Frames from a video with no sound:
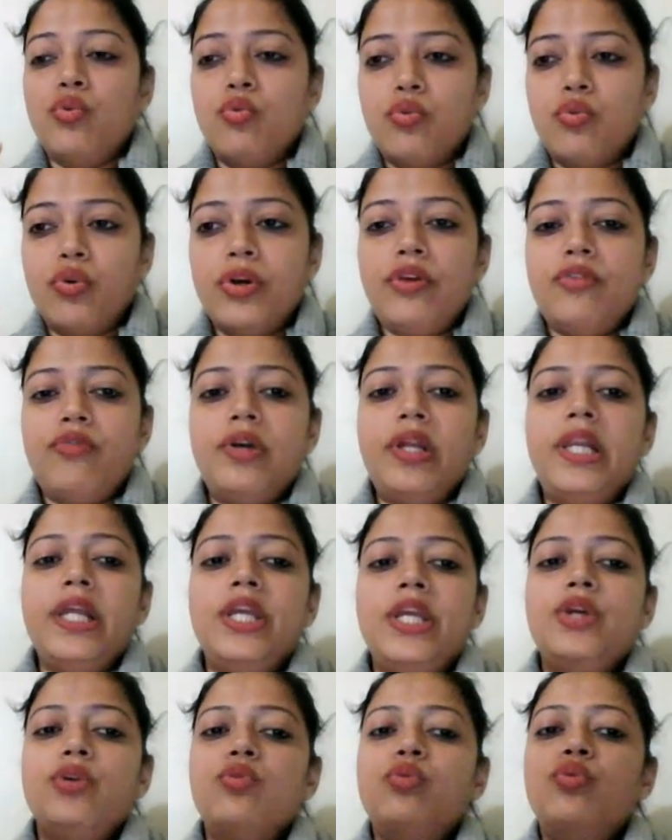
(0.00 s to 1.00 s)
We will
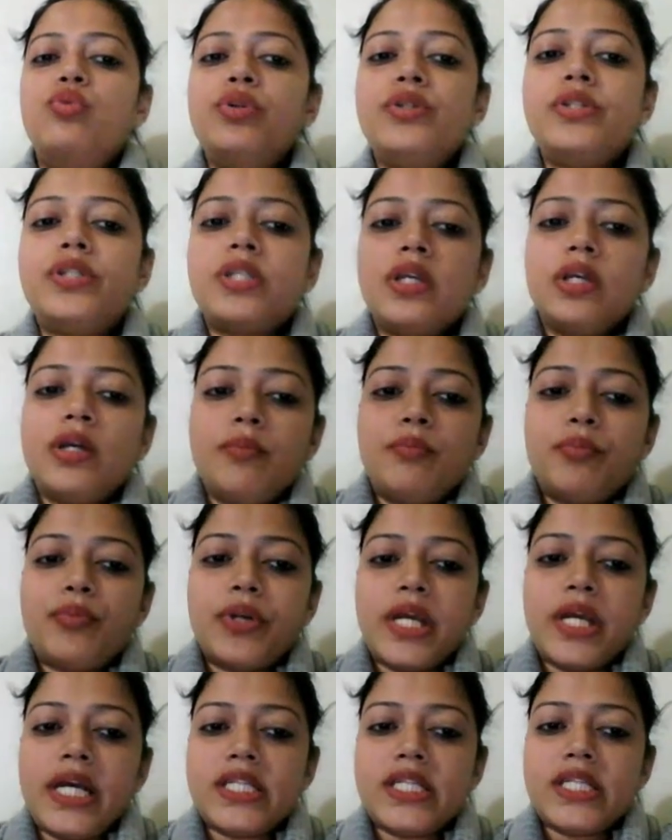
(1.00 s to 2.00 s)
use
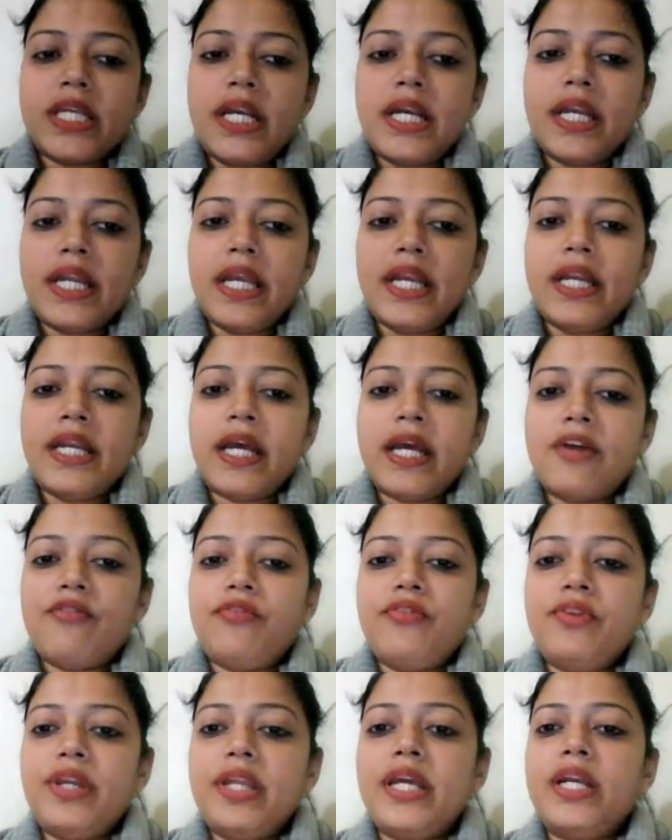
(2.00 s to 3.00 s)
present
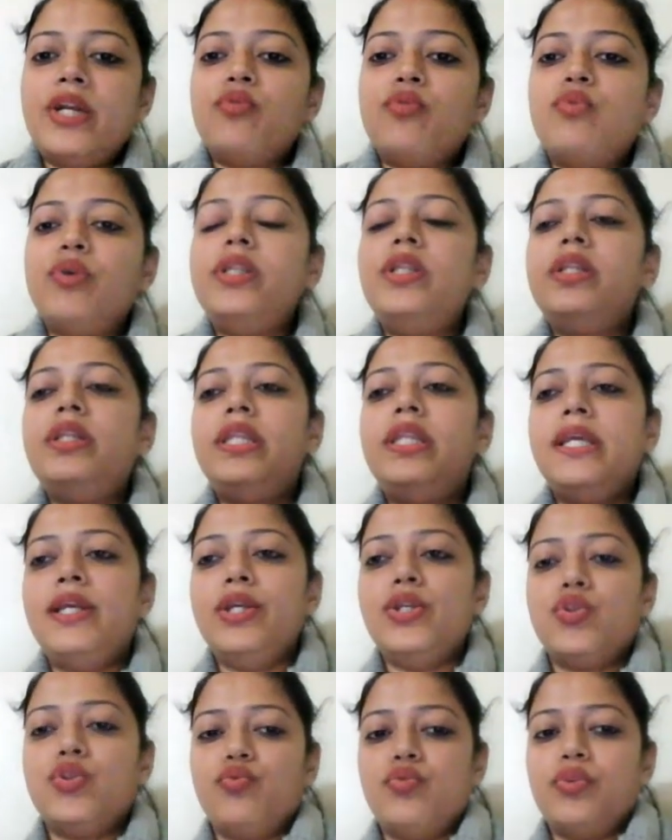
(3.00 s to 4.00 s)
indefinite with
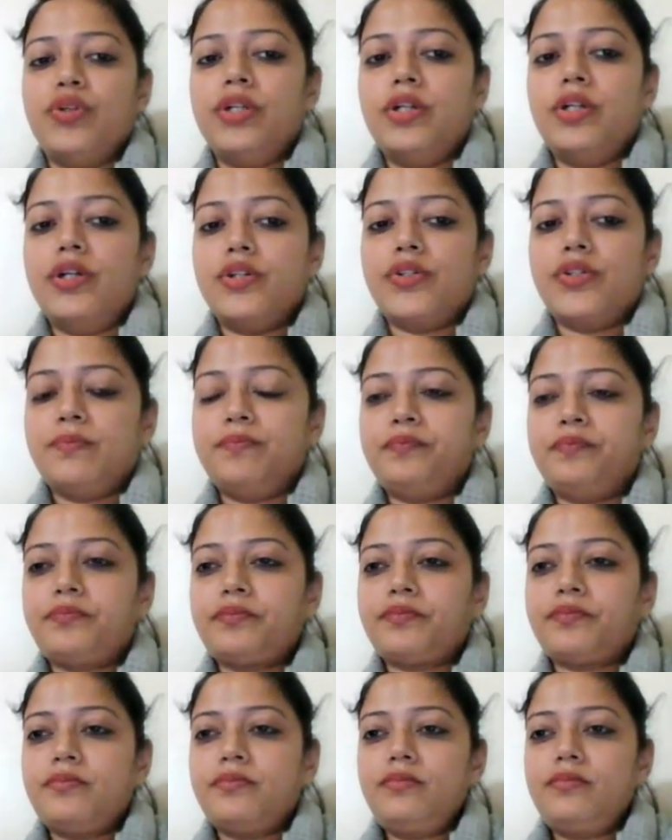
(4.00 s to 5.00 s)
these words:
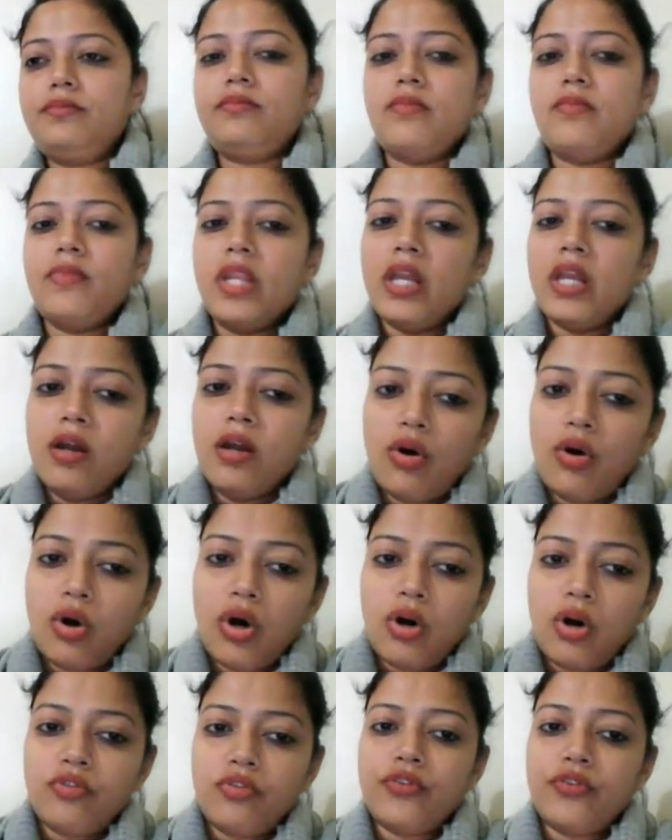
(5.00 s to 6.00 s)

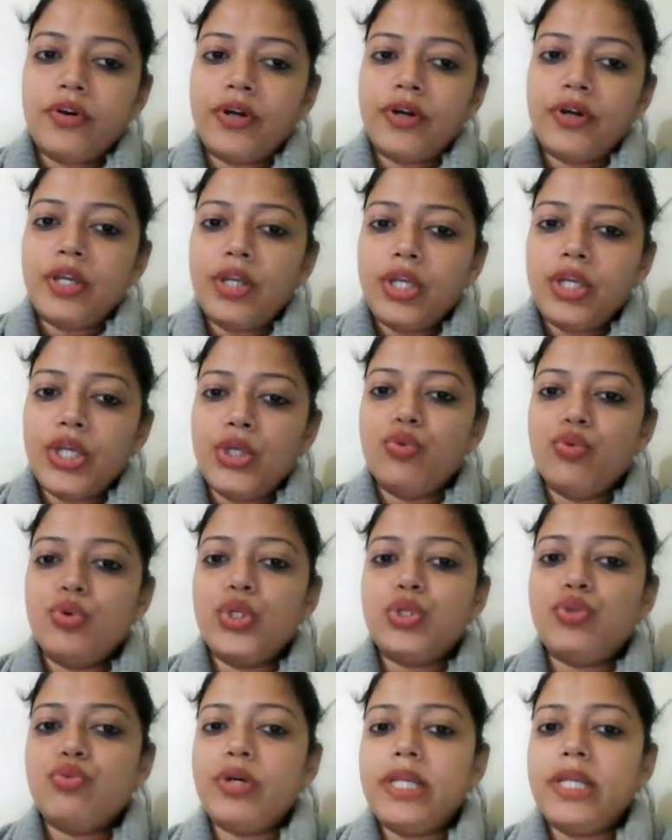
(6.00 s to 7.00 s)
often,
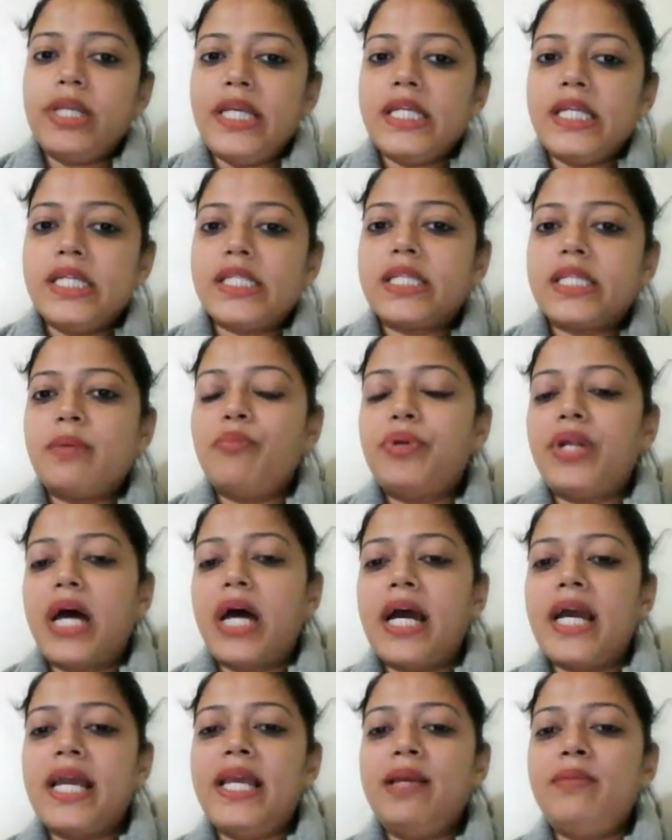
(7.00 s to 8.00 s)
usually,
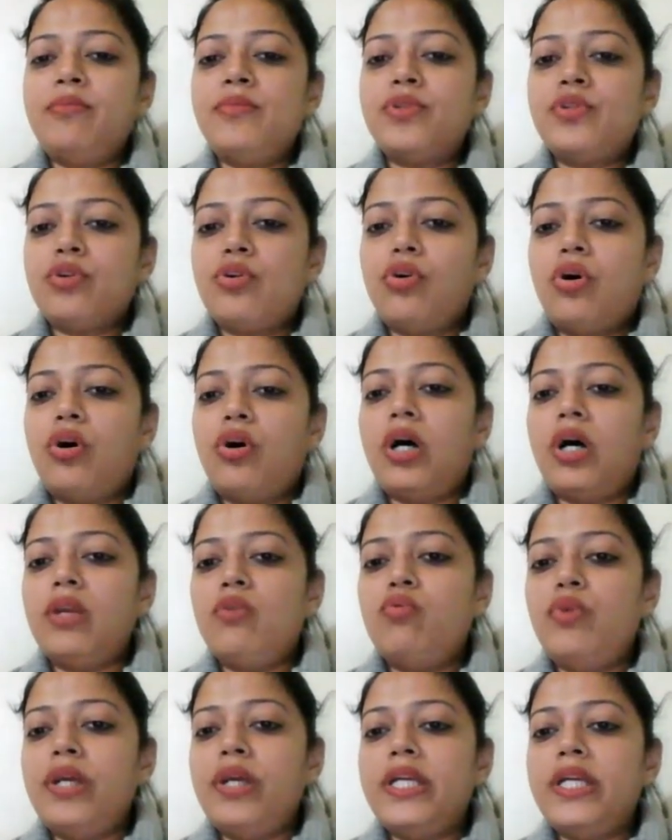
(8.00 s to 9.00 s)
sometimes,
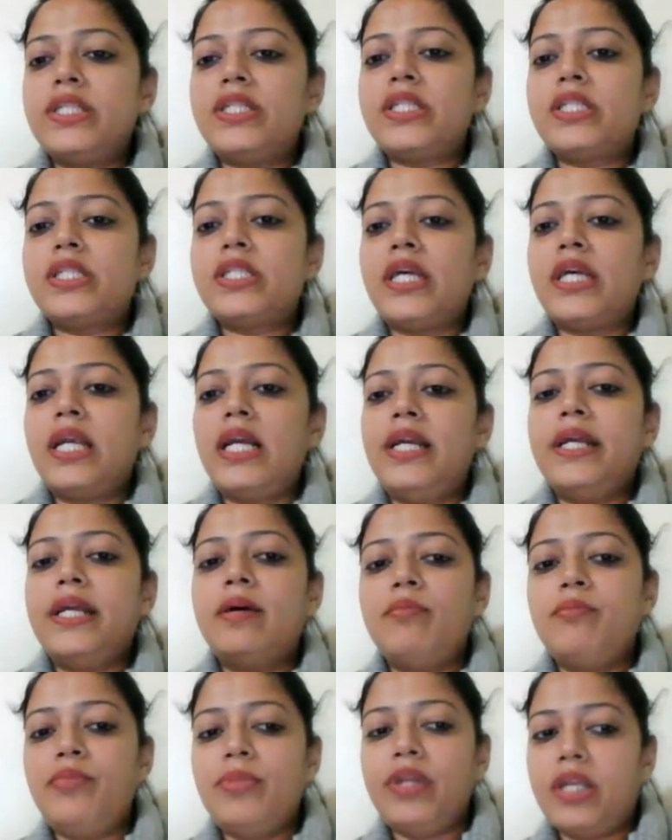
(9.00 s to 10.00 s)
always,
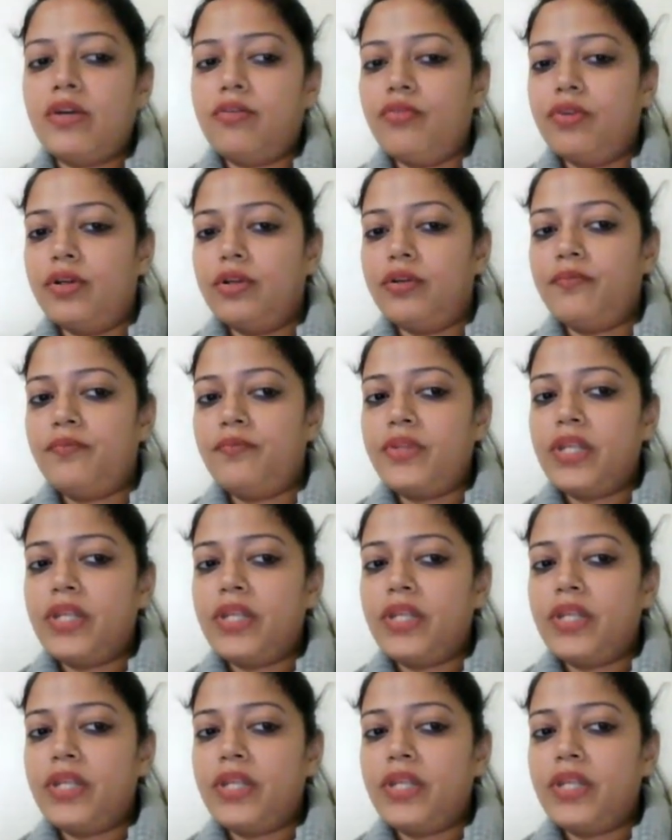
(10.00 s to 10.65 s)
seldom, never.